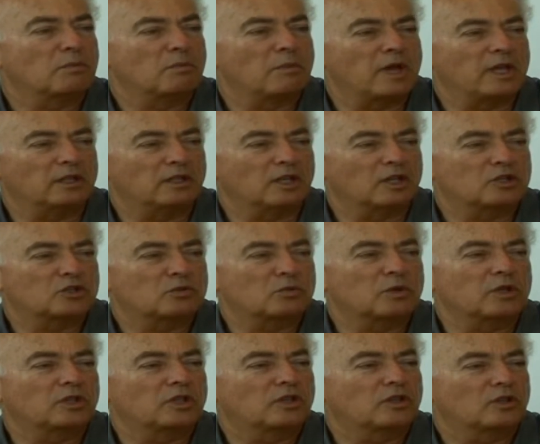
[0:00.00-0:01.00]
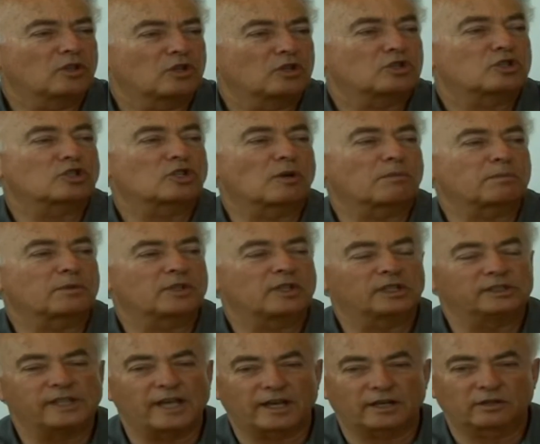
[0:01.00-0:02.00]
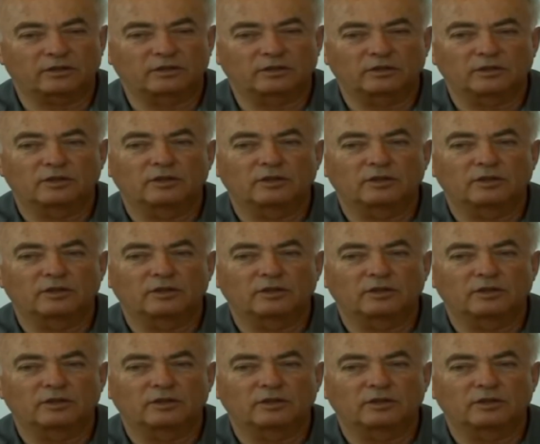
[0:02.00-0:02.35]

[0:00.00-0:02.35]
matrix. We subtract